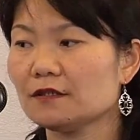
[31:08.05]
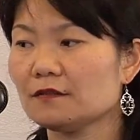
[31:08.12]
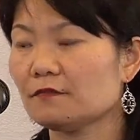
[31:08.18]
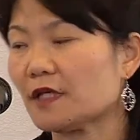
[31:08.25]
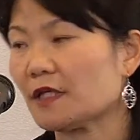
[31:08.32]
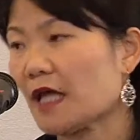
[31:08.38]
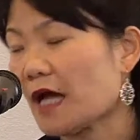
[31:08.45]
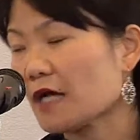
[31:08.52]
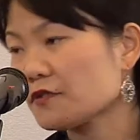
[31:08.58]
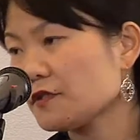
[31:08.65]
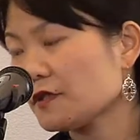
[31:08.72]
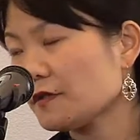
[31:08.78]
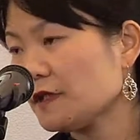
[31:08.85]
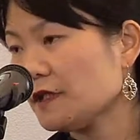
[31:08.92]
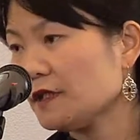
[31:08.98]
But
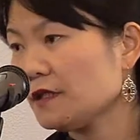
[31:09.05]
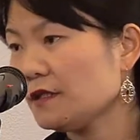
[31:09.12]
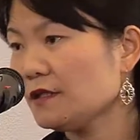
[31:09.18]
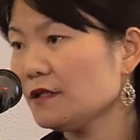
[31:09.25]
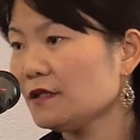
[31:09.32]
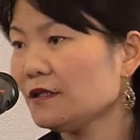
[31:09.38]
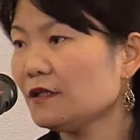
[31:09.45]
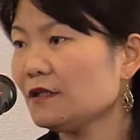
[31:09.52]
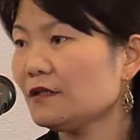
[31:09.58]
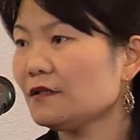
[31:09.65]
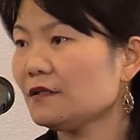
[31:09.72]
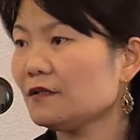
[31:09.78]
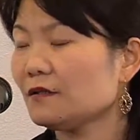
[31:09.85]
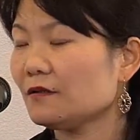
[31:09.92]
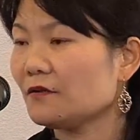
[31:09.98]
actually,
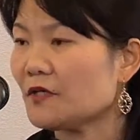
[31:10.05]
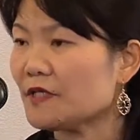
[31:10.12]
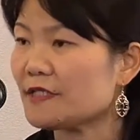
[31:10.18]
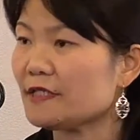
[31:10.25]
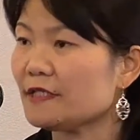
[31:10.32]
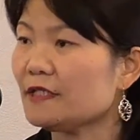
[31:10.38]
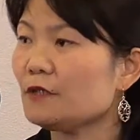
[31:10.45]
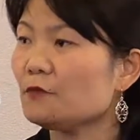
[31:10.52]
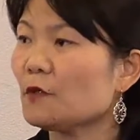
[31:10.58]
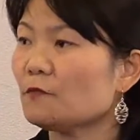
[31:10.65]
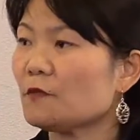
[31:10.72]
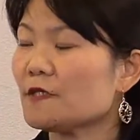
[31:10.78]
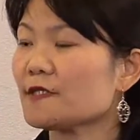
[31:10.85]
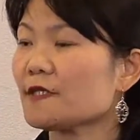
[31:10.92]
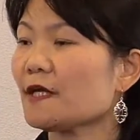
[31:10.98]
OECD, when
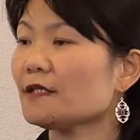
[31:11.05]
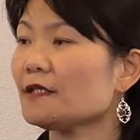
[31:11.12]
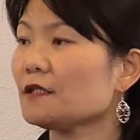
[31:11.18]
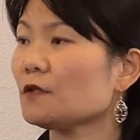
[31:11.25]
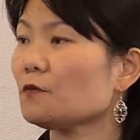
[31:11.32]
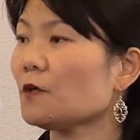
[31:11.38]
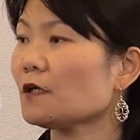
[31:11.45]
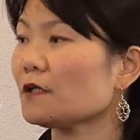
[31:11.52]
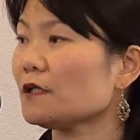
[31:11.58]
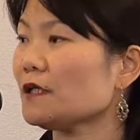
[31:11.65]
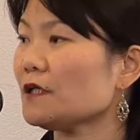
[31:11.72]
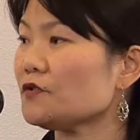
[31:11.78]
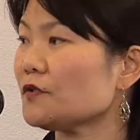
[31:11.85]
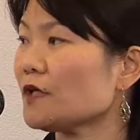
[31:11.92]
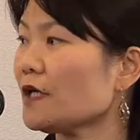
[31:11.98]
we started the work in
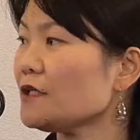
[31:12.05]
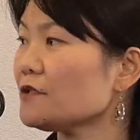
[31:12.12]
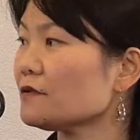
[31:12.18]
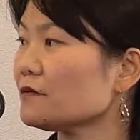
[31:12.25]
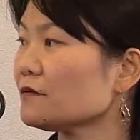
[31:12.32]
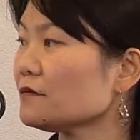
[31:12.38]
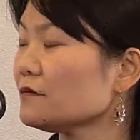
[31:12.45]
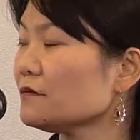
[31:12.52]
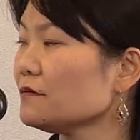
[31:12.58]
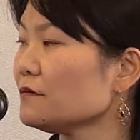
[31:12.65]
education,